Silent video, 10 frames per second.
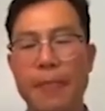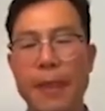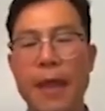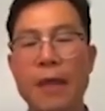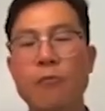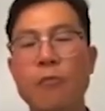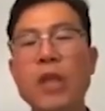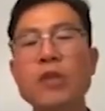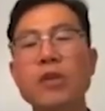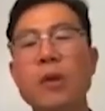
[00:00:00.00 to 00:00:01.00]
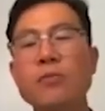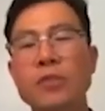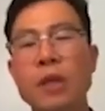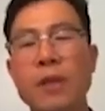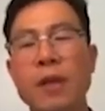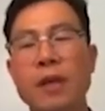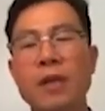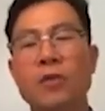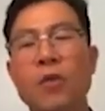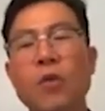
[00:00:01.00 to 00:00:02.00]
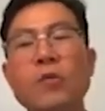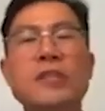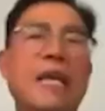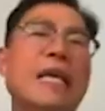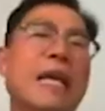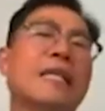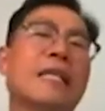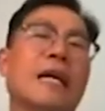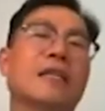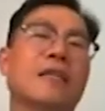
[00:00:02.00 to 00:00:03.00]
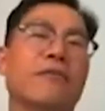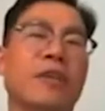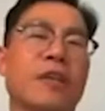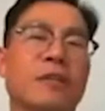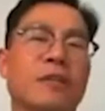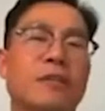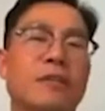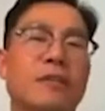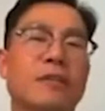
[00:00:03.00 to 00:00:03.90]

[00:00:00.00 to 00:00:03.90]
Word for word: And when you come to seminar, don't say any negative things,